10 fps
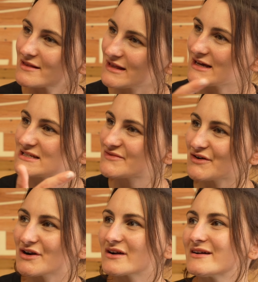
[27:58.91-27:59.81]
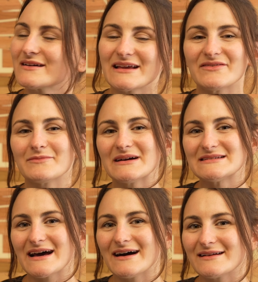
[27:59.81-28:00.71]
Thanks for giving my
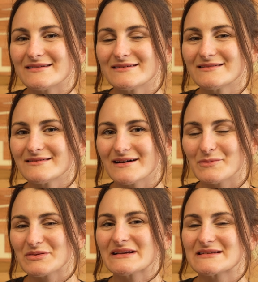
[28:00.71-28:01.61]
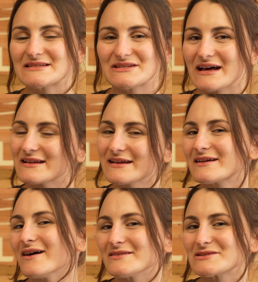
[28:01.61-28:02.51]
dad a place that he
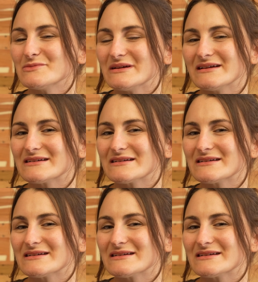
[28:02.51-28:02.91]
can also be